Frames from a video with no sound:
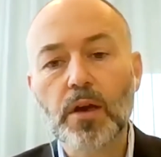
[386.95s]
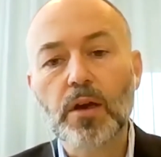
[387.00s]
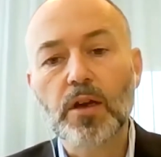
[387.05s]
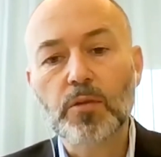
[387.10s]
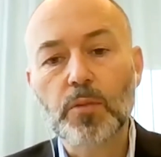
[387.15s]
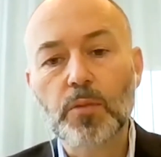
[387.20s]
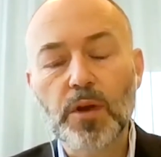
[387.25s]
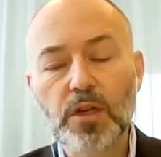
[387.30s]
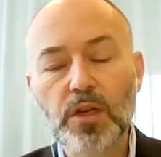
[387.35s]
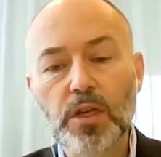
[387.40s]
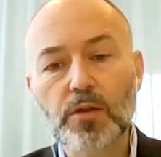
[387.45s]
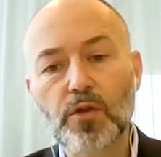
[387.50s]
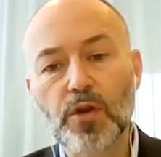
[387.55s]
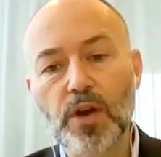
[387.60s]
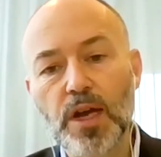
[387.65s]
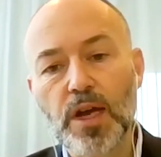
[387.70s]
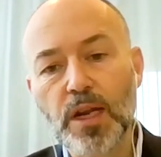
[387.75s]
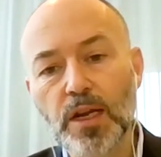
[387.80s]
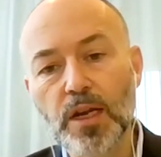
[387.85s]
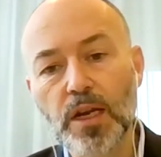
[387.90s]
especially for
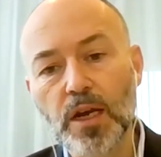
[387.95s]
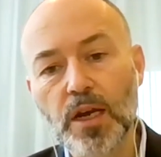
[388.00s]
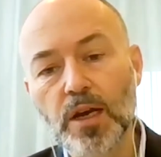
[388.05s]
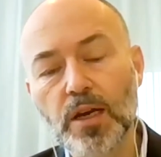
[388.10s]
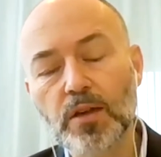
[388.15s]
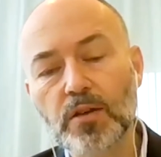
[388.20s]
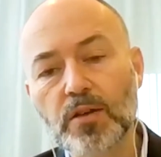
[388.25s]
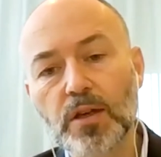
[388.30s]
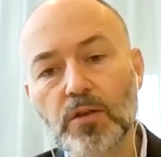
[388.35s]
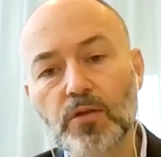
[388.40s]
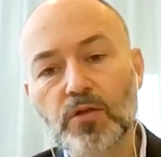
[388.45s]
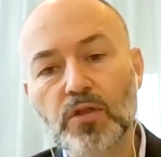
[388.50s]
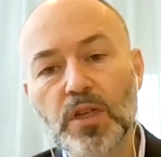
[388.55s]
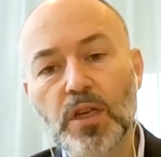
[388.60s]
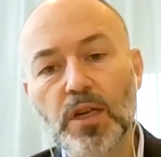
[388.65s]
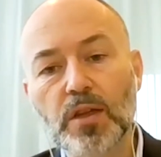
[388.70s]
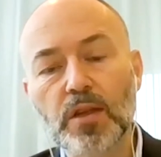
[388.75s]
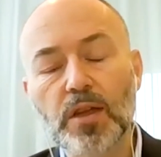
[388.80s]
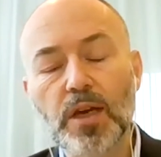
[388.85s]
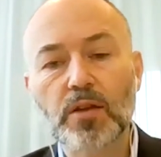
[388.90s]
India. It's
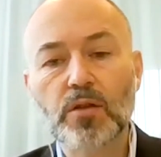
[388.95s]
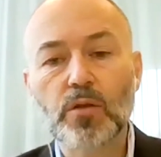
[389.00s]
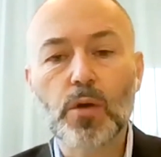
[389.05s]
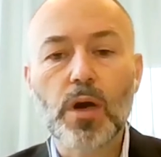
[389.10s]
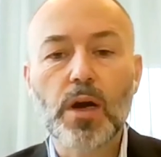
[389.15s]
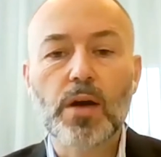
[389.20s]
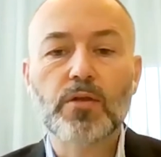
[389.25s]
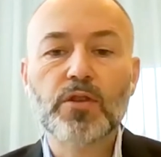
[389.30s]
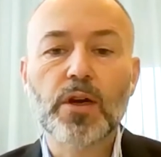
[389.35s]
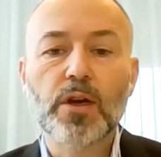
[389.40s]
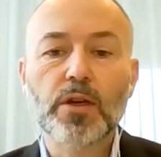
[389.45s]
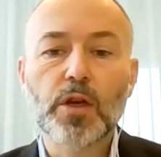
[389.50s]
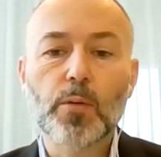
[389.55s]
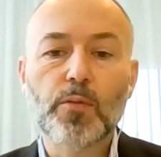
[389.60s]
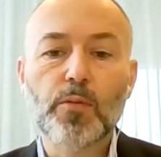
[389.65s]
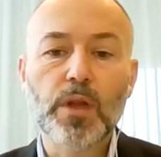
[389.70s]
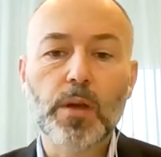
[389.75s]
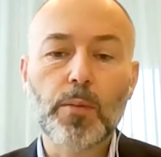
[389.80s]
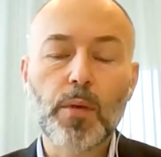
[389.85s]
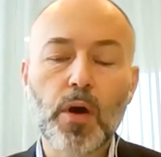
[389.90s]
interesting that you have signed up
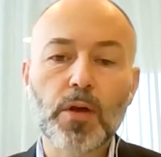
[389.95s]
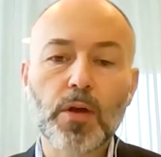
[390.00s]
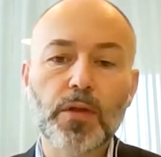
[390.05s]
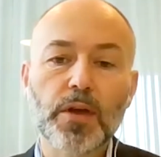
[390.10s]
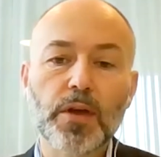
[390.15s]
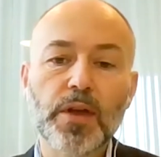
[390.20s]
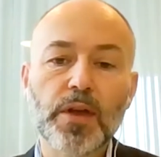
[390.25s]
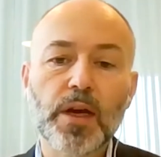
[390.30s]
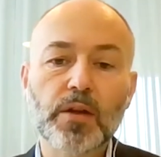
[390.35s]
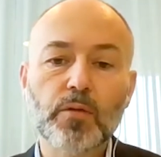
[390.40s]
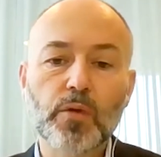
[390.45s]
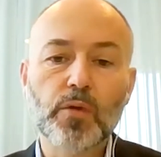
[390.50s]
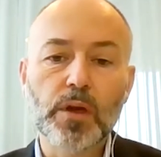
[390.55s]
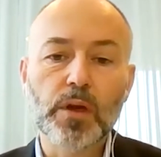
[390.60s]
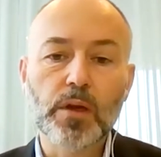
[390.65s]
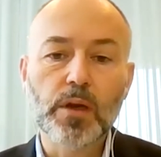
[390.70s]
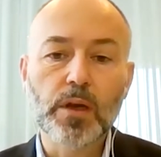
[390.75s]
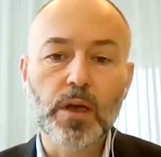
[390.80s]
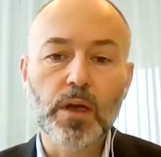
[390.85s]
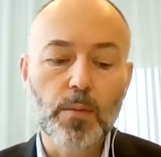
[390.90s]
with a partner that
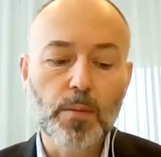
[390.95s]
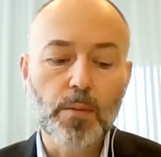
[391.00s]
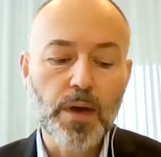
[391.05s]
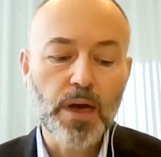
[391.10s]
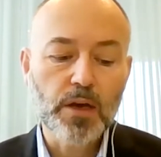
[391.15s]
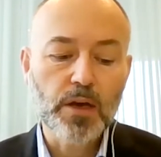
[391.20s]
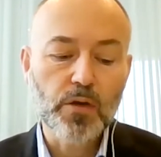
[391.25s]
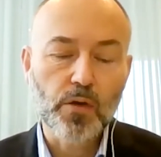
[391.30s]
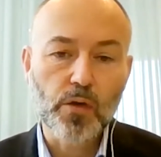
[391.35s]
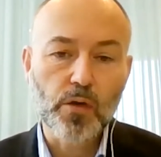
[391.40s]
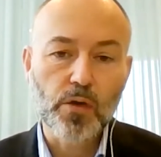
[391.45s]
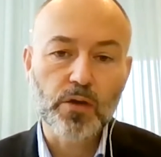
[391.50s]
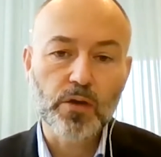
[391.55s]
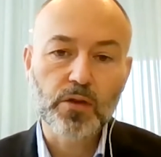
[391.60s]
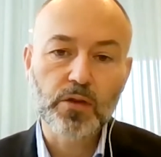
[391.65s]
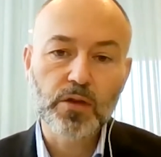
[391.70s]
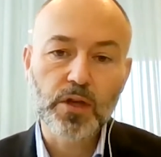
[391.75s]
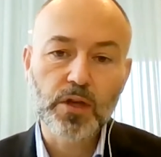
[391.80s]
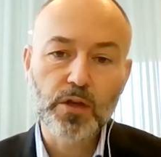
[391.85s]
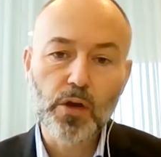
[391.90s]
will make your
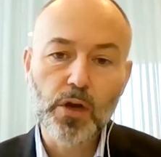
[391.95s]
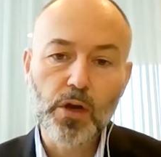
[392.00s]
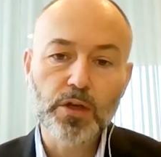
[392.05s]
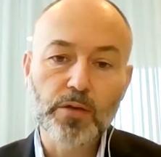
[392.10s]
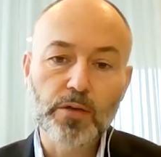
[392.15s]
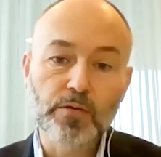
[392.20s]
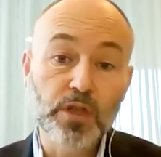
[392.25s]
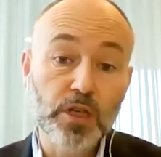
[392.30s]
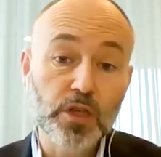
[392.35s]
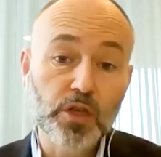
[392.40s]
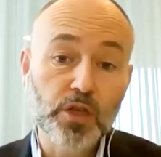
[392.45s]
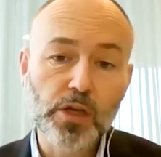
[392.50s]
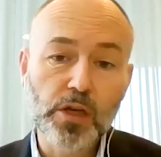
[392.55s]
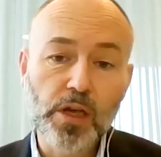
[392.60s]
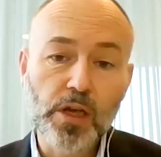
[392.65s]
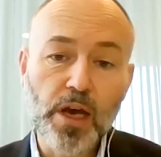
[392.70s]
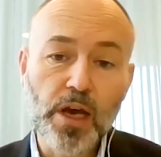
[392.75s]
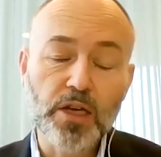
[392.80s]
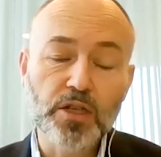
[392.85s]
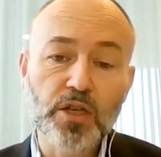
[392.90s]
technology for digital
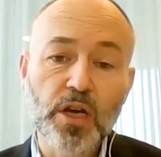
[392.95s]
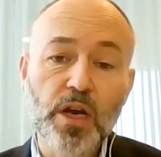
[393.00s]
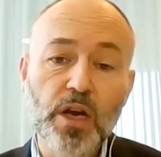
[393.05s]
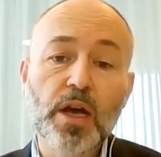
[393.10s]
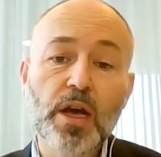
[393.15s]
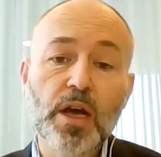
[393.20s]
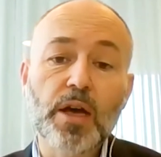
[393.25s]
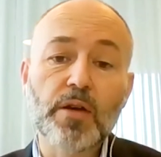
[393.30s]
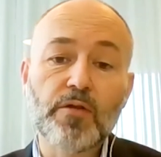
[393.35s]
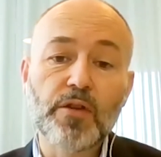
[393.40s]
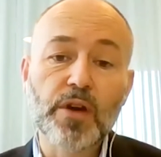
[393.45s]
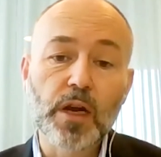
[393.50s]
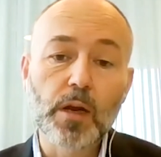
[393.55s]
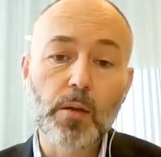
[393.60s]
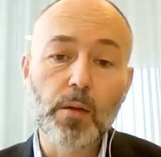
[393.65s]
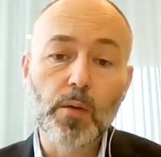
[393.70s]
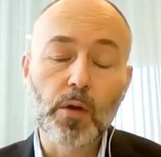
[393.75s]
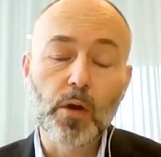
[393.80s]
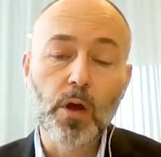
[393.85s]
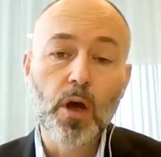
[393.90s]
cash
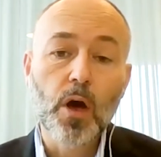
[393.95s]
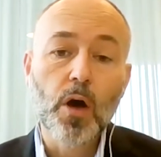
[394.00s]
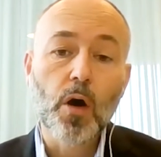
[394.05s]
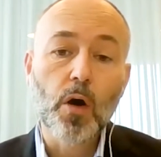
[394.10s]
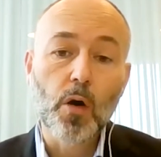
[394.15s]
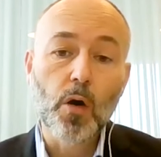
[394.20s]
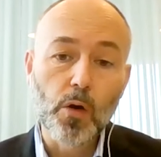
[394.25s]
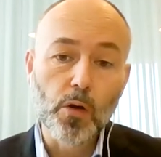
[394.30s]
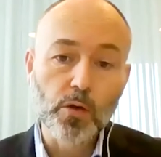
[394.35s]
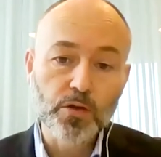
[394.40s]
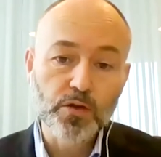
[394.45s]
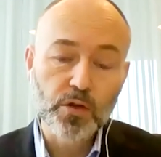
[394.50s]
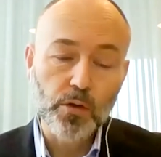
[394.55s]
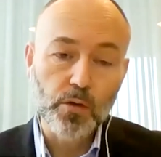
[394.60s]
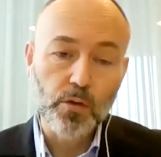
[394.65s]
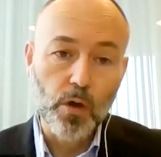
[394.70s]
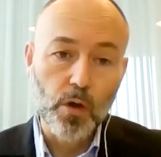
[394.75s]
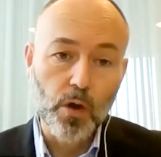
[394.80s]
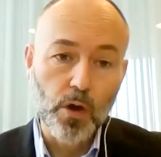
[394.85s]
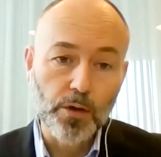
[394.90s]
available
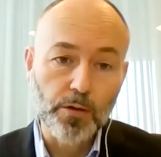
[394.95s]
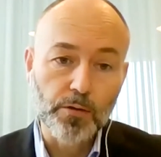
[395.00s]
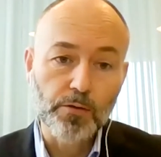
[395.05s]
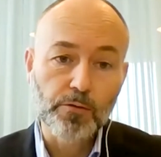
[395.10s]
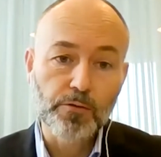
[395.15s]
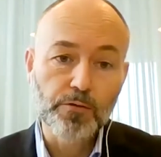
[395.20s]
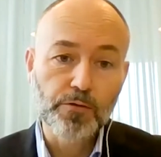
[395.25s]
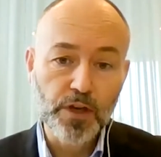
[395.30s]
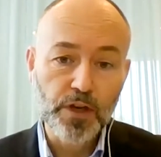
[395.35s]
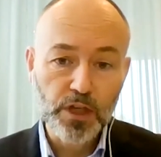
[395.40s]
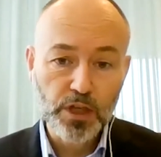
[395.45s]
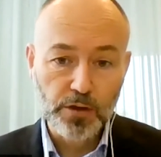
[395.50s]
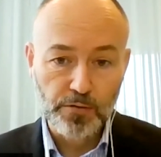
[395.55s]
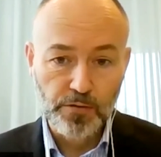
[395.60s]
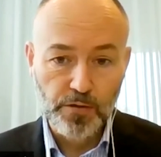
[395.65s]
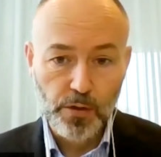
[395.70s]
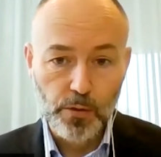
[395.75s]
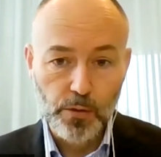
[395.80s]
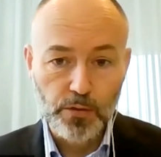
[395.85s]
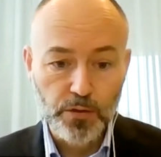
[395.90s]
also on feature
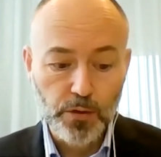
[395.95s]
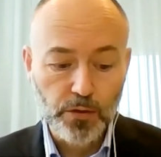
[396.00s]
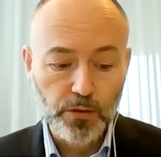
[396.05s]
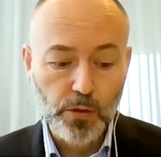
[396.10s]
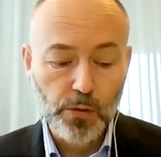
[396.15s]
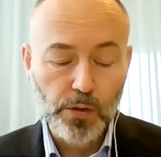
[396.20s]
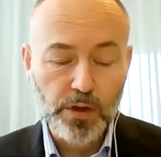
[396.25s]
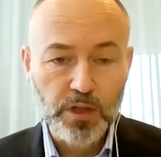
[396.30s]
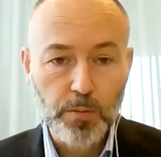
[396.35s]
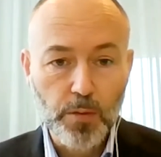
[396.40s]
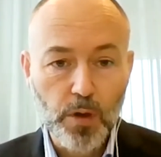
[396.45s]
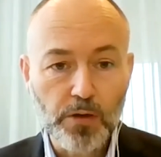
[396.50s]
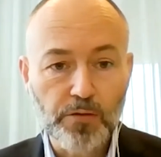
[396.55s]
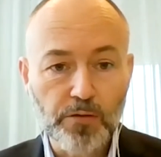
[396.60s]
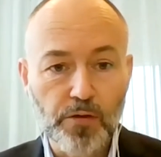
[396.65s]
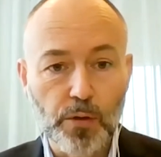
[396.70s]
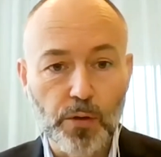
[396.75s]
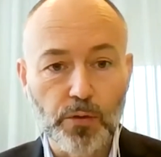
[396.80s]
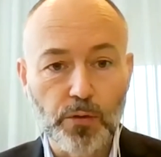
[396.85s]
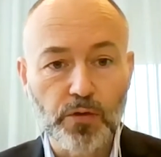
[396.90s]
phones, not only
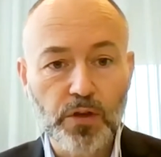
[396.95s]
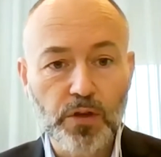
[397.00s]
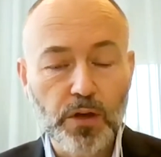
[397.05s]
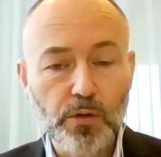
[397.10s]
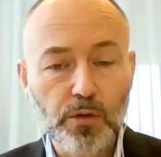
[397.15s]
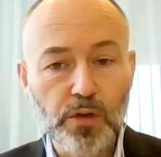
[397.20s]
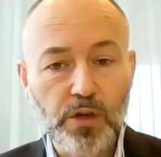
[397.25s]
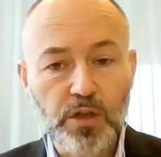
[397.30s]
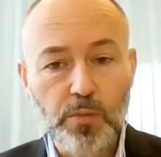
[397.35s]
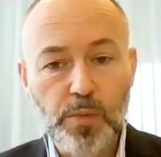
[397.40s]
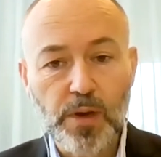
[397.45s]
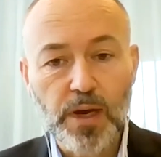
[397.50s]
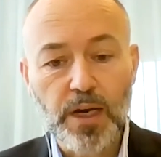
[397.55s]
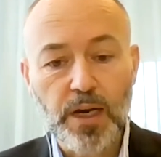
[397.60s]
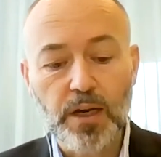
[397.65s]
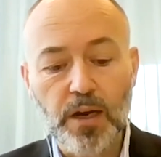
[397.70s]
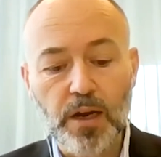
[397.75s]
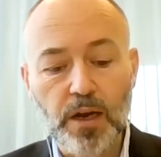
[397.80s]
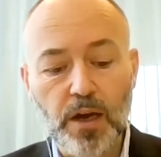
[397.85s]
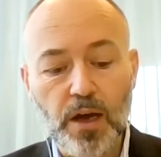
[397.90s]
smartphones. Can you
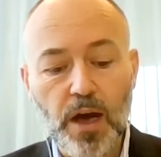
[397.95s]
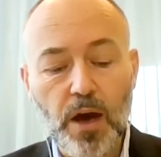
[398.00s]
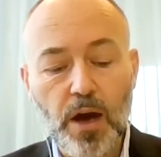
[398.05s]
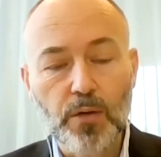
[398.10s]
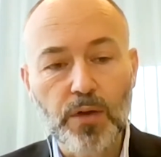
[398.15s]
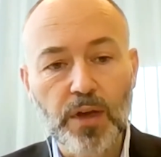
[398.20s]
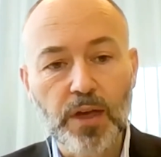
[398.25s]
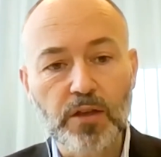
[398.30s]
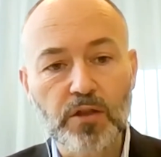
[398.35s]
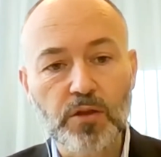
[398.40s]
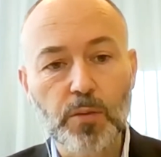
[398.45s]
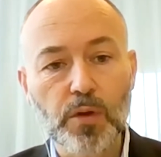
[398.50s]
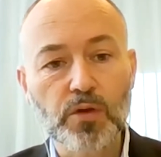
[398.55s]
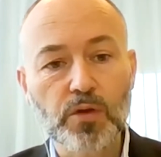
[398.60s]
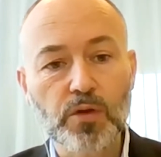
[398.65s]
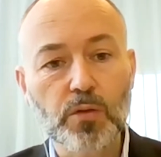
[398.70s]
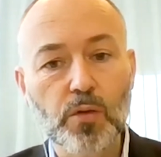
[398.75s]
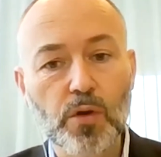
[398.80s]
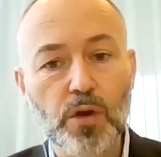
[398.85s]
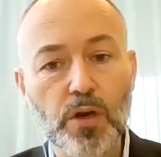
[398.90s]
explain how that's
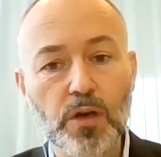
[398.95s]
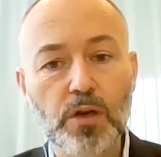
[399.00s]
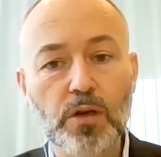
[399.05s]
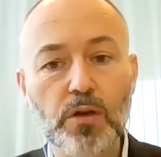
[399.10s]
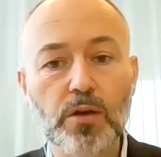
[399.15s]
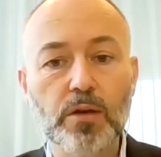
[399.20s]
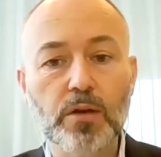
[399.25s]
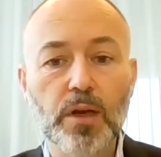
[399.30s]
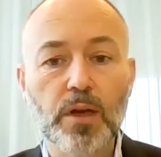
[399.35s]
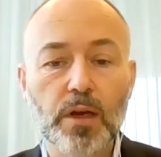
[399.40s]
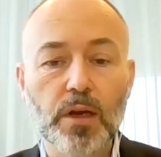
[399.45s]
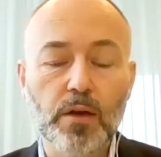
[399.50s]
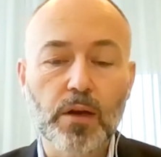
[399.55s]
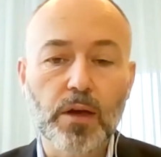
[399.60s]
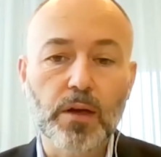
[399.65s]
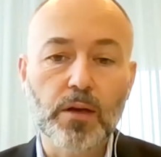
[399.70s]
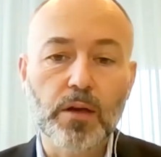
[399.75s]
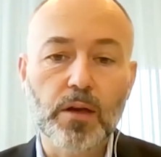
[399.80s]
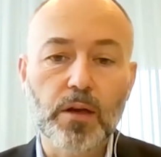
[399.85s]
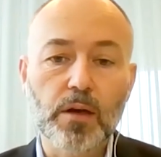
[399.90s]
supposed to work and
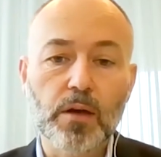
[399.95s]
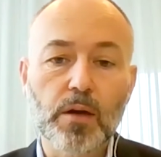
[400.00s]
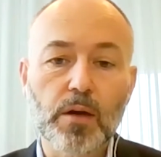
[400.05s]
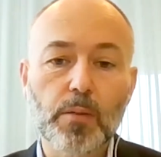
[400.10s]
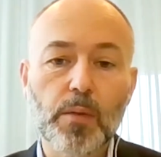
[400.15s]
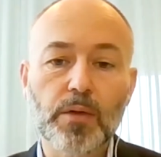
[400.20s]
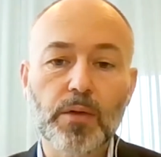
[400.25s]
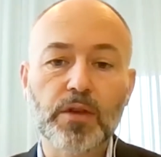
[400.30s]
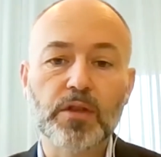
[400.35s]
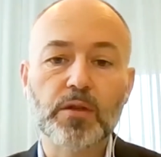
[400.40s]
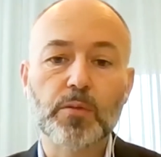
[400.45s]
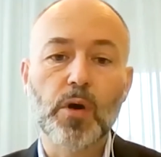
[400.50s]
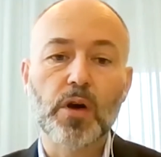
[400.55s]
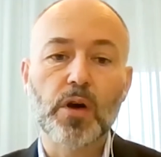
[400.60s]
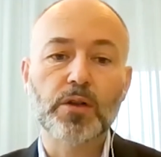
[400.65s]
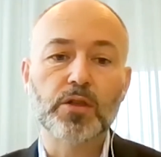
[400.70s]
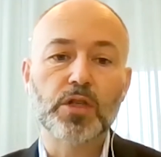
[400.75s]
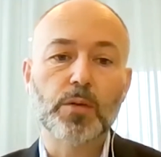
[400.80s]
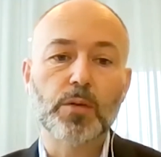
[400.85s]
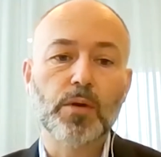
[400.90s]
about this
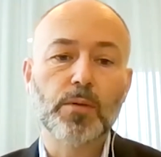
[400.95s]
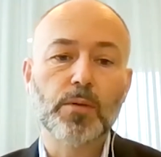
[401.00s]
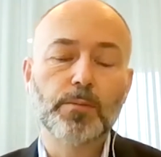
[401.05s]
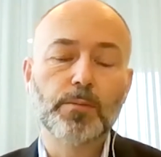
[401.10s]
partnership?